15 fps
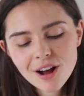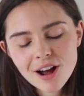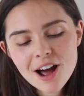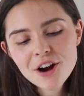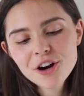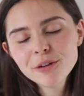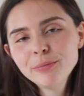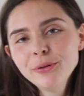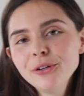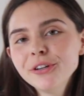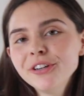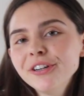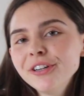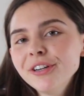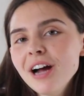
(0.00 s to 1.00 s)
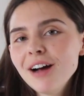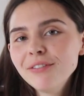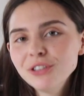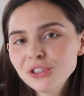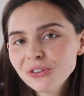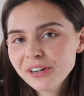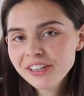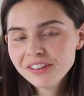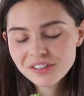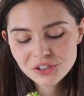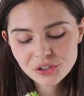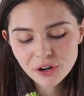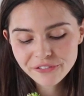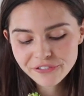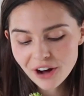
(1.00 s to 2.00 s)
I hope you have enjoyed this
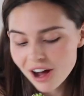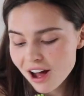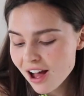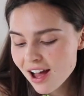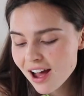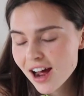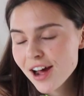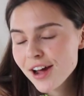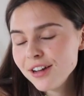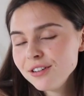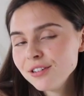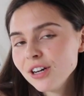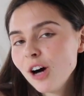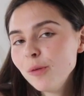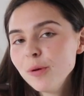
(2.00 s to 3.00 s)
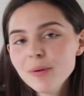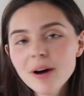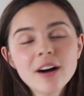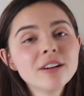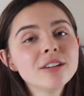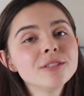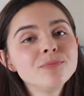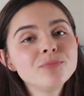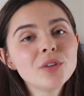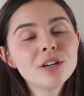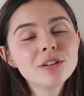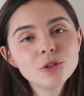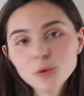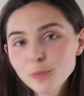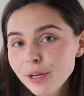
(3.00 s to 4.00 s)
so far, and I'll be back in a
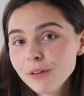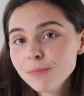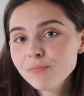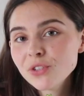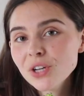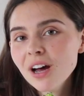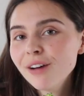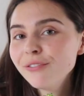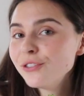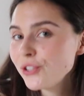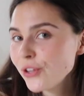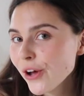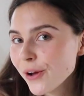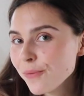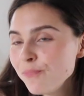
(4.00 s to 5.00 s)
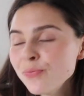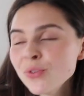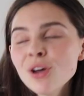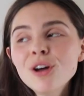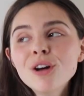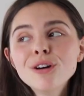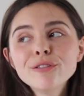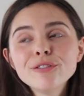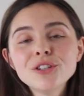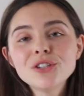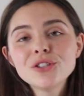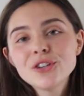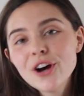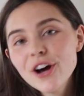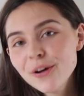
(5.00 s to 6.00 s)
little bit to have dessert. For
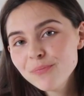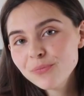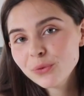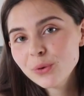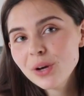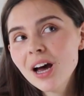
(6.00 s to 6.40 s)
dessert, we